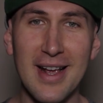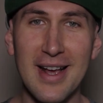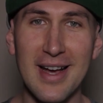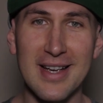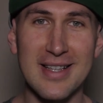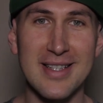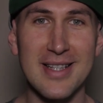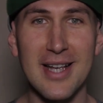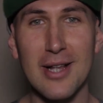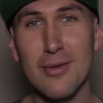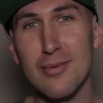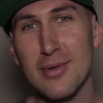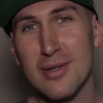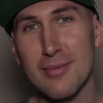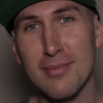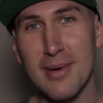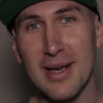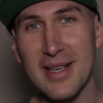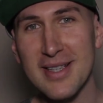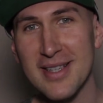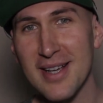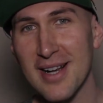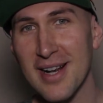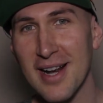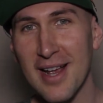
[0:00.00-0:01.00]
guys, that was
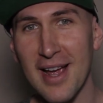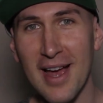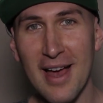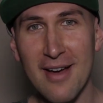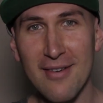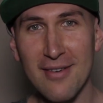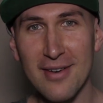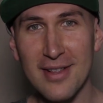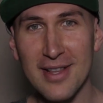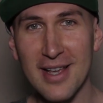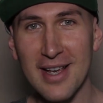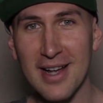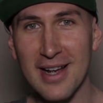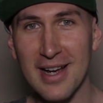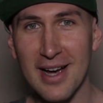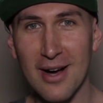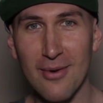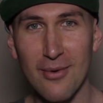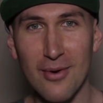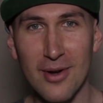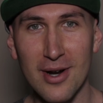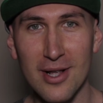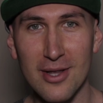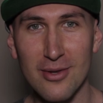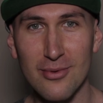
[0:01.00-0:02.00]
basically everything I
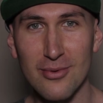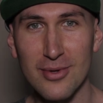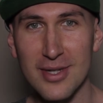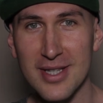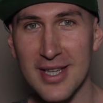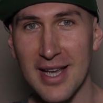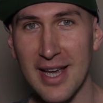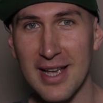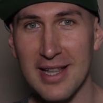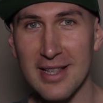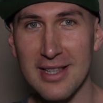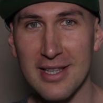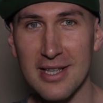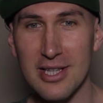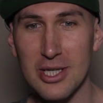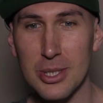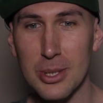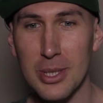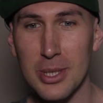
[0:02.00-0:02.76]
wanted to say in this